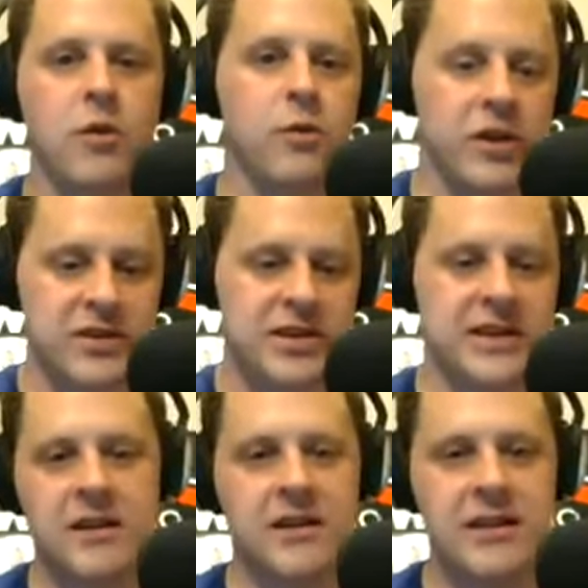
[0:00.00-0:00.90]
when you sit
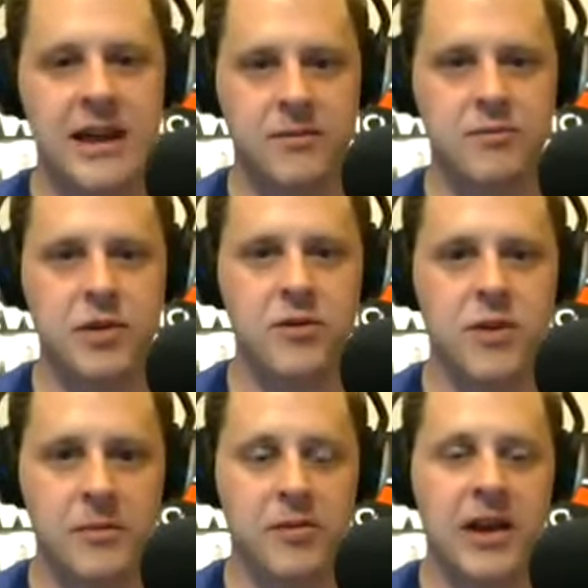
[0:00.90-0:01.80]
down at that computer
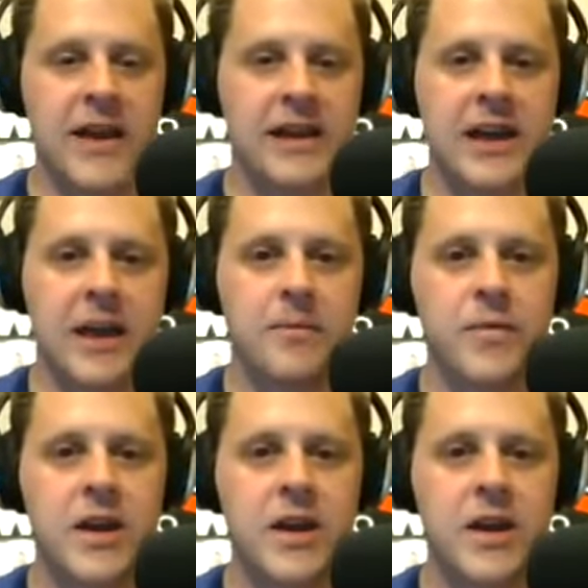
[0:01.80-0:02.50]
and play that game